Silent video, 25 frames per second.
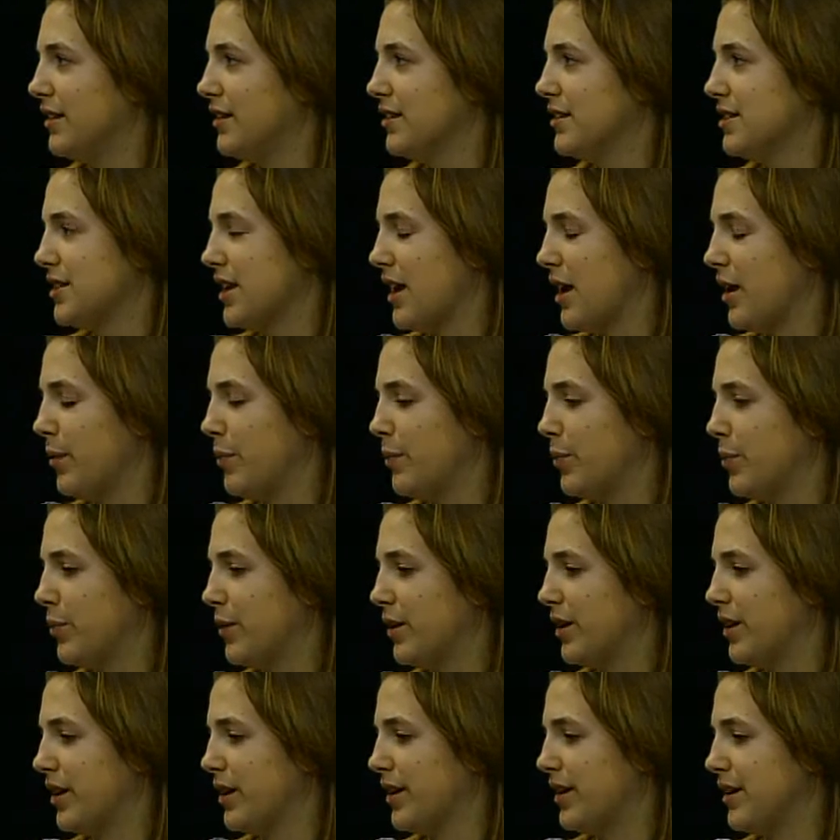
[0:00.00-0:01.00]
this up. We're
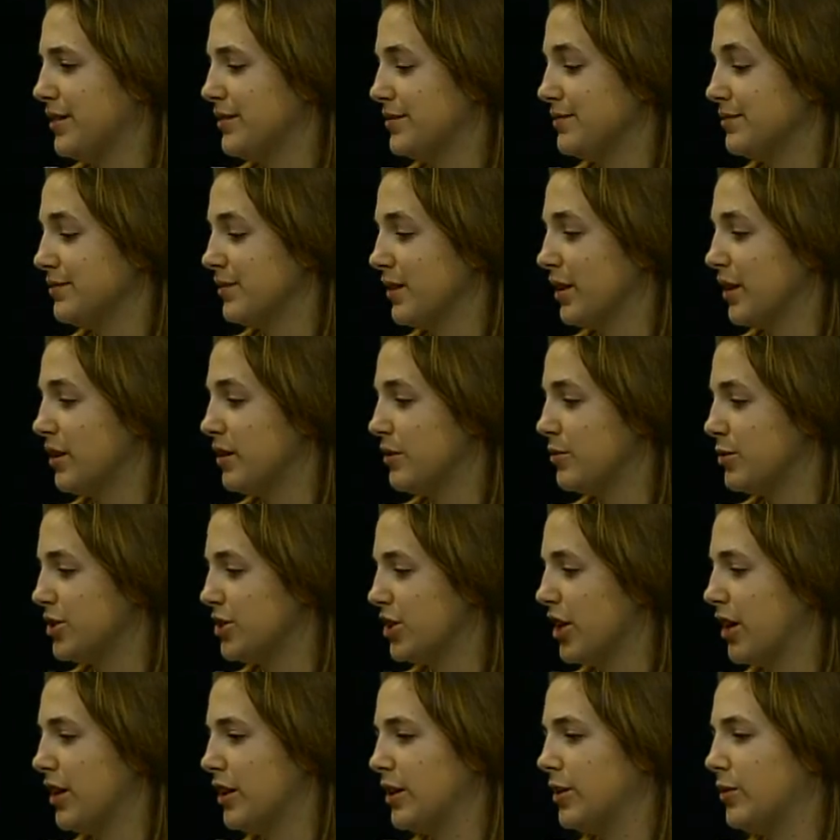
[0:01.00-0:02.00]
gonna we're
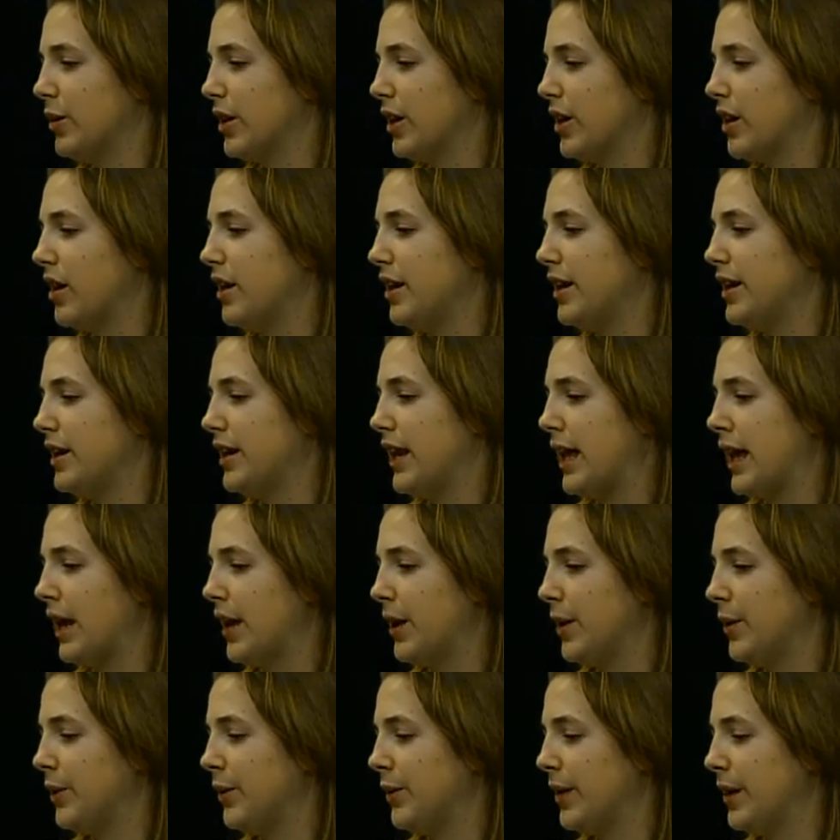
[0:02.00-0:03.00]
starting to work on it
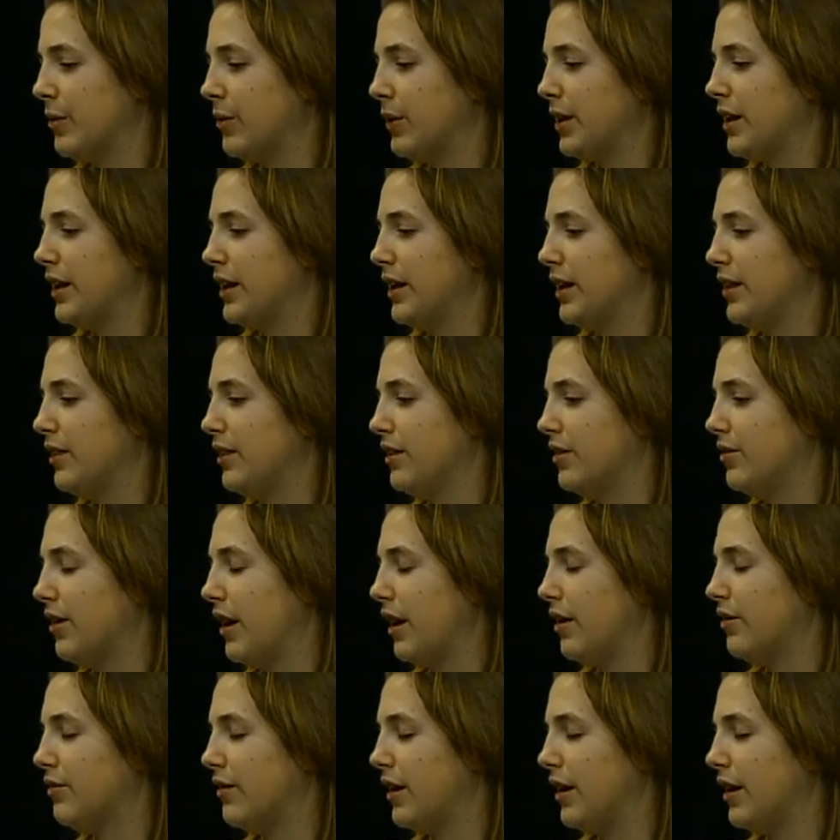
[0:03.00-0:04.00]
now, and we're gonna hit the
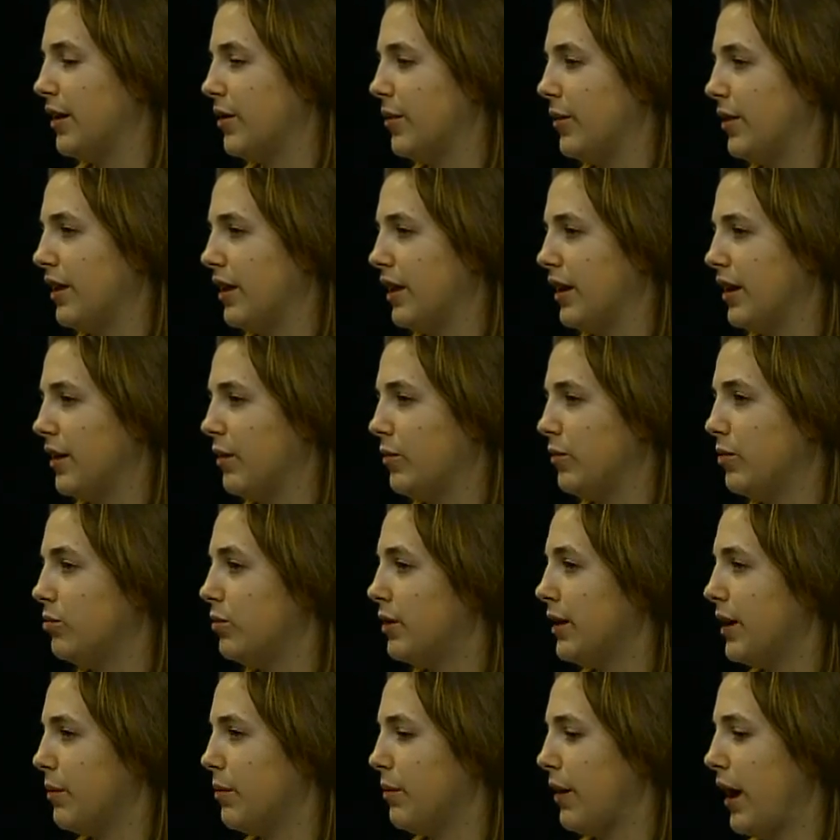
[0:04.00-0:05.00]
ground running with it when we
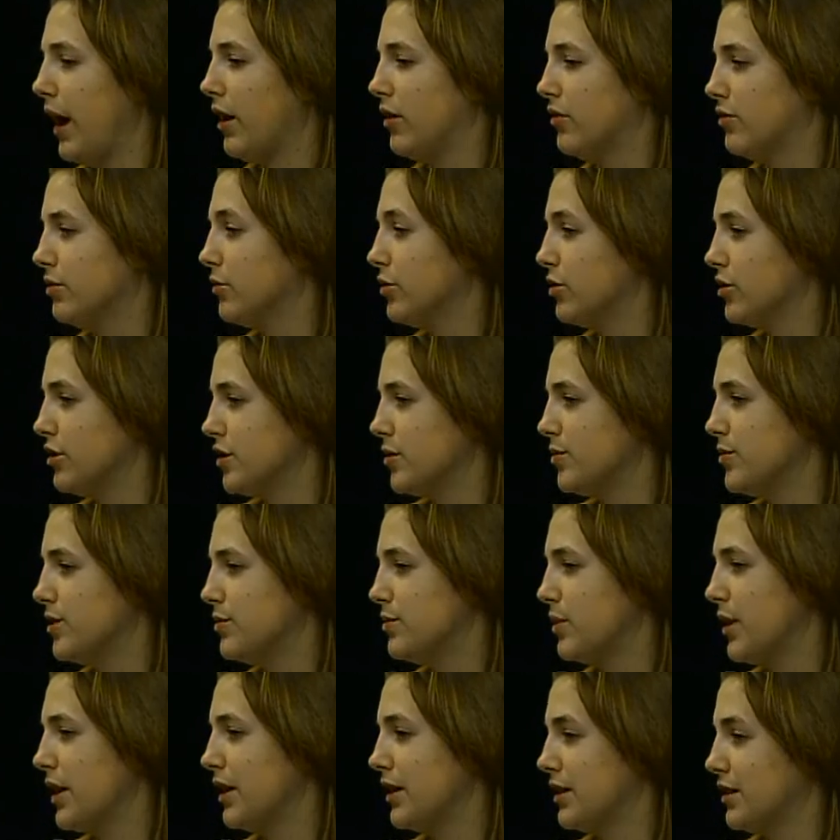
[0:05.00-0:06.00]
get back from Christmas
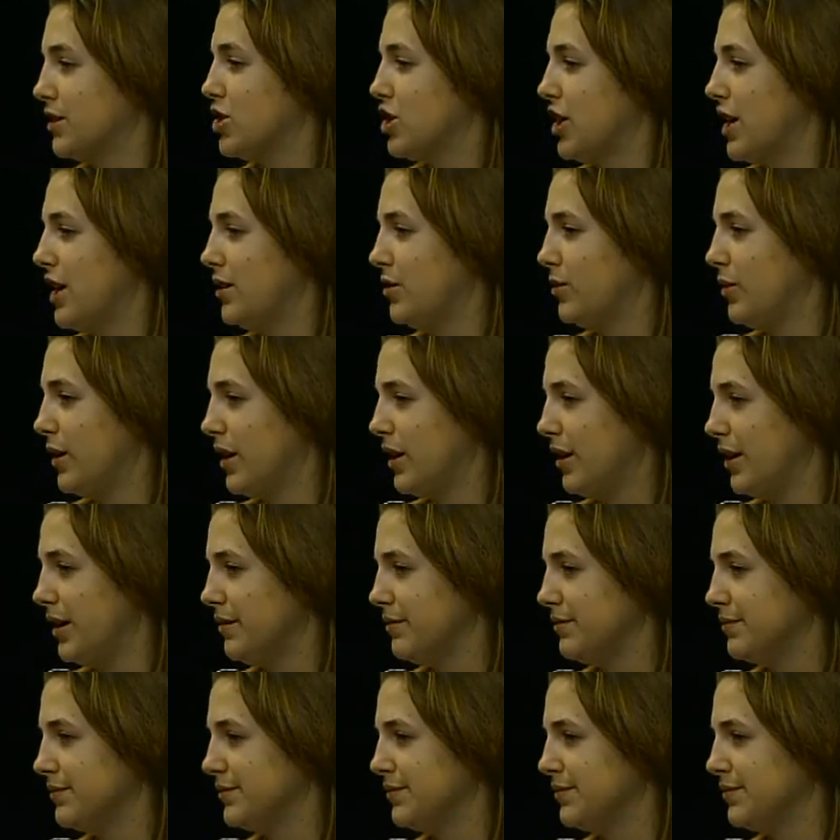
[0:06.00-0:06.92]
break in January